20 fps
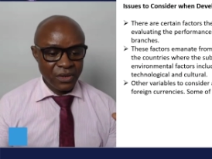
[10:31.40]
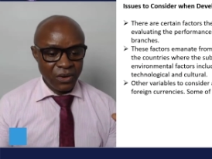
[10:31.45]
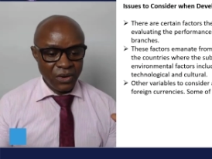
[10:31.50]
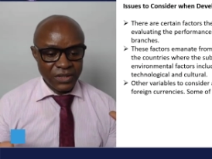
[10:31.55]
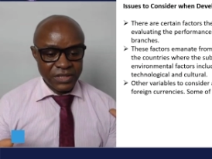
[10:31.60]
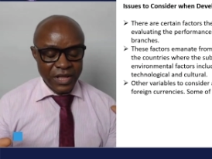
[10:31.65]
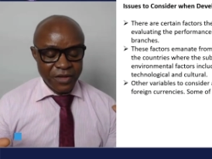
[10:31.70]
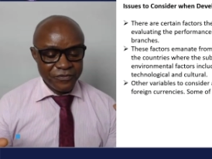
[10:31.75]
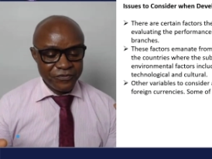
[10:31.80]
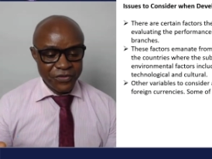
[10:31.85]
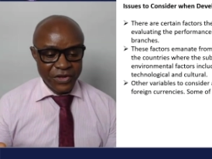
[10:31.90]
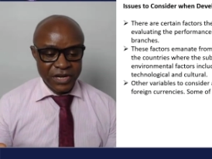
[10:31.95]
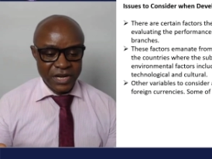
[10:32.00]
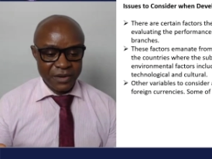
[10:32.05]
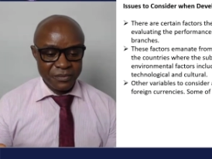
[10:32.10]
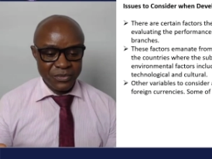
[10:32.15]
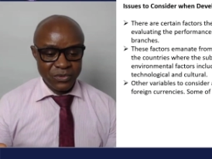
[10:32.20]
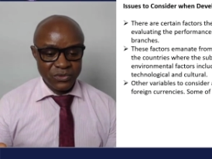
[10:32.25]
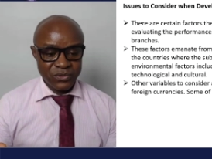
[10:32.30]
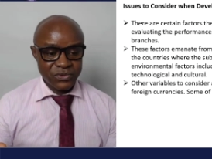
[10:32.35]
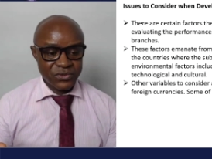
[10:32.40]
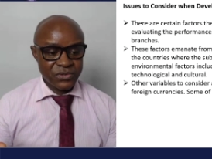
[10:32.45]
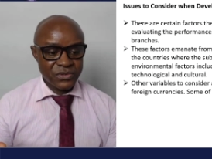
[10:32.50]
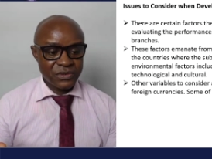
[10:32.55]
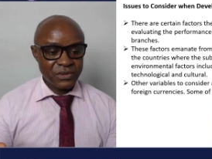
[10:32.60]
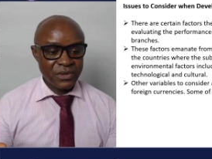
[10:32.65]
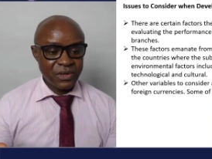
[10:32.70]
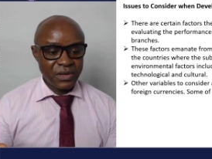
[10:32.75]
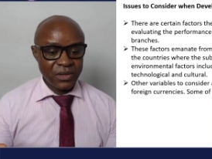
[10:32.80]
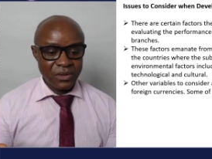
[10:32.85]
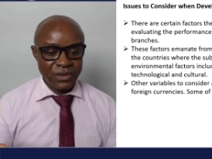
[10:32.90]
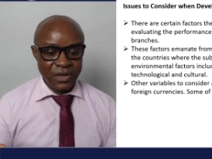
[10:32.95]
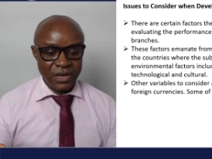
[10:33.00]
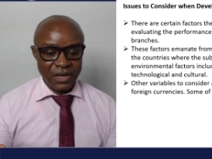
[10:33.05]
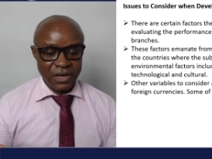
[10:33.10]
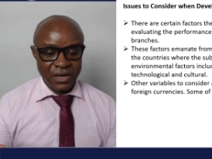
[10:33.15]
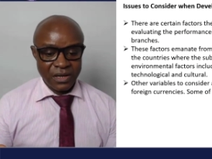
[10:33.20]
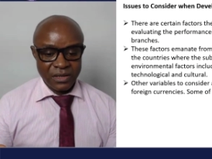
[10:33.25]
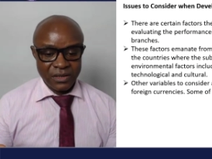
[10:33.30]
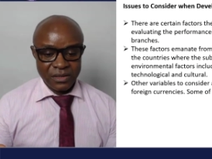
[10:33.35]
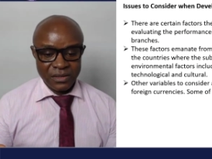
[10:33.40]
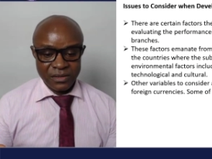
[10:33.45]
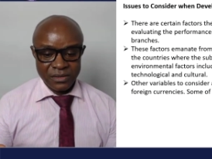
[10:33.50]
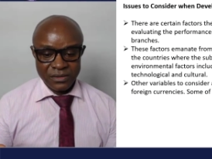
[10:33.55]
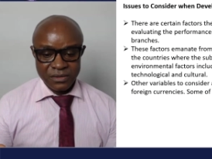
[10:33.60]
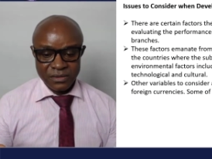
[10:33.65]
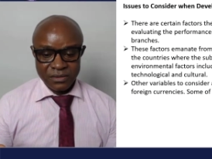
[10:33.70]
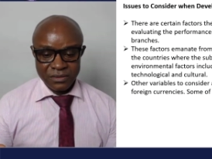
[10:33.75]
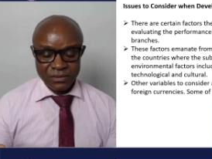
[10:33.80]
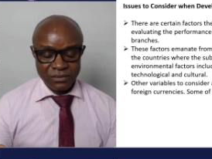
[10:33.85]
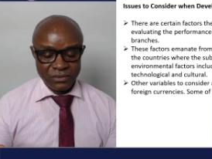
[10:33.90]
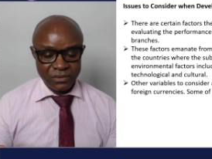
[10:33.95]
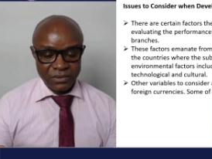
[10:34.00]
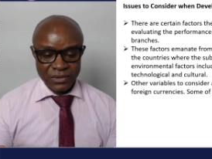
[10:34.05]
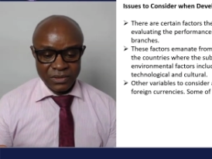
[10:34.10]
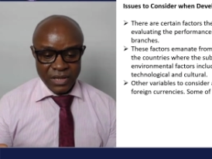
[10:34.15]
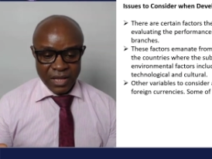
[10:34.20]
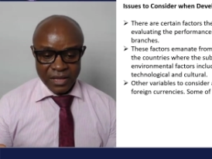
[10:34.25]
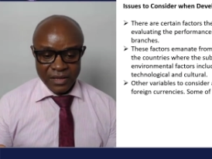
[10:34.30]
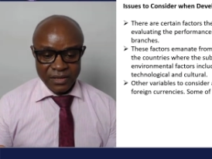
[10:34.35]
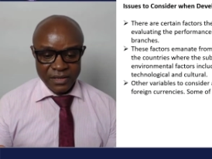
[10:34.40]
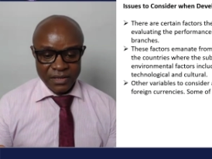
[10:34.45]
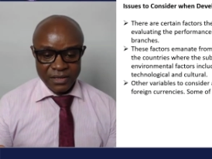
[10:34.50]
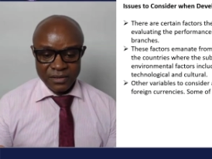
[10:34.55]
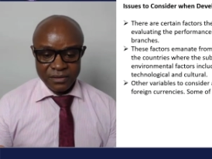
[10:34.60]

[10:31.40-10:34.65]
other variables like